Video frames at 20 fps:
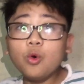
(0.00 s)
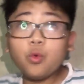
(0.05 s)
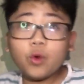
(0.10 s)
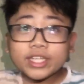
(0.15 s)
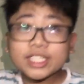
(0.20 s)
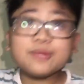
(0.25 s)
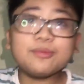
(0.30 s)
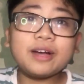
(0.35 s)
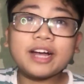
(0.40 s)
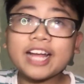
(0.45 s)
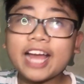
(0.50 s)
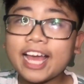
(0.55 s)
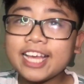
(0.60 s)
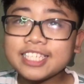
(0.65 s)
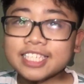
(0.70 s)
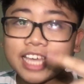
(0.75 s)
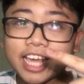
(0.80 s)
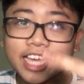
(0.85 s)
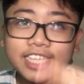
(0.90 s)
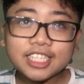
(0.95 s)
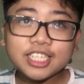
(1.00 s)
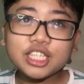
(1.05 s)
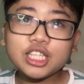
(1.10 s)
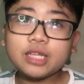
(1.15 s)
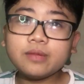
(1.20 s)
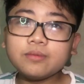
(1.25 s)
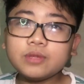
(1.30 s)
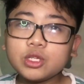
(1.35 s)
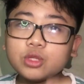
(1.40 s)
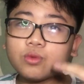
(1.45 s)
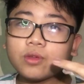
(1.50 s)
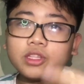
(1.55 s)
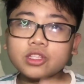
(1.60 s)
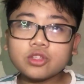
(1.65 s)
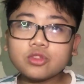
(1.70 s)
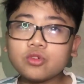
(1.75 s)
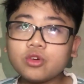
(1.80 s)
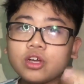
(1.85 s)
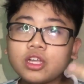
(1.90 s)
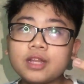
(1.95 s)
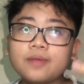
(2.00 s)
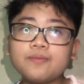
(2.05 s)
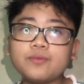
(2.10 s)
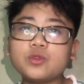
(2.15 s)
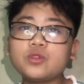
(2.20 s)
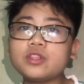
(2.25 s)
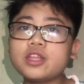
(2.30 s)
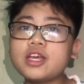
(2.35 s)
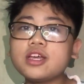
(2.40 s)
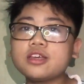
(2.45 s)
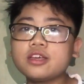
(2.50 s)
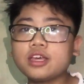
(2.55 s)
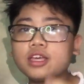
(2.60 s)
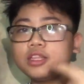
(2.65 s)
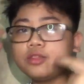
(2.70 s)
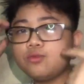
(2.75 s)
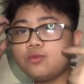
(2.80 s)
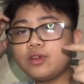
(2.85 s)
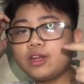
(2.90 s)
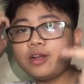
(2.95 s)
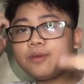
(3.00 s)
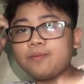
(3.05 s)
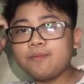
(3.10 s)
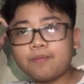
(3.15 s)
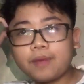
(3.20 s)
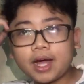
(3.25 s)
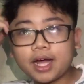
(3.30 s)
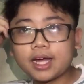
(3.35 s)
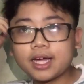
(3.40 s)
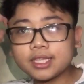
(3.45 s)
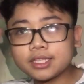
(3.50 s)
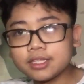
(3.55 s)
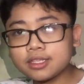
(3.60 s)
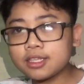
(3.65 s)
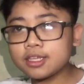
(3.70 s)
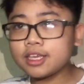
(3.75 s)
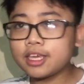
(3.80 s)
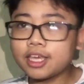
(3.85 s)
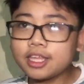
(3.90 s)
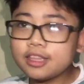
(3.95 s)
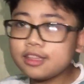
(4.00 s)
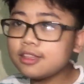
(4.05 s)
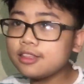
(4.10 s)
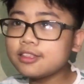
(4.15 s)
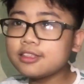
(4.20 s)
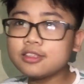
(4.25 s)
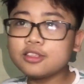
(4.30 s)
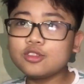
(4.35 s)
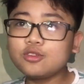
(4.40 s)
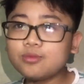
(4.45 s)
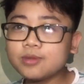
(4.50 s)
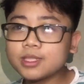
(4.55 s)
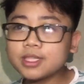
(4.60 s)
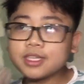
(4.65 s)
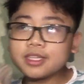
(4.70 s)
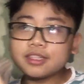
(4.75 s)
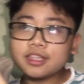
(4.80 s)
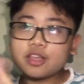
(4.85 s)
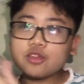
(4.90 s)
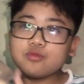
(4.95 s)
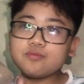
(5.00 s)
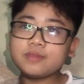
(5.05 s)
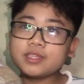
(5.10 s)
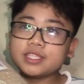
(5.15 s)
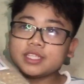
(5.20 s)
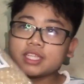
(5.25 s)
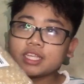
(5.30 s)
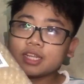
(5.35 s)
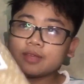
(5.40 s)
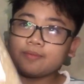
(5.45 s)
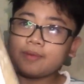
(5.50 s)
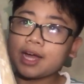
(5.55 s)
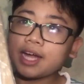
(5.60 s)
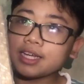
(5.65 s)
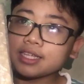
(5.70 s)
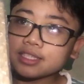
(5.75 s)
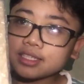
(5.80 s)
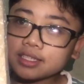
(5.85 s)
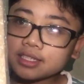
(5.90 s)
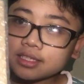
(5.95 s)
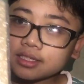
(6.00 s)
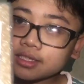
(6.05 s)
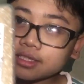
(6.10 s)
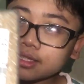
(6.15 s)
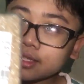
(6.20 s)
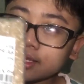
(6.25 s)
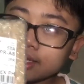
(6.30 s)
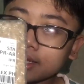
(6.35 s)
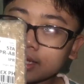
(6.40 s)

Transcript: What's up mga guys? SNDMG22, alam nyo na. And we are back at it again. Dumating na yung mystery box.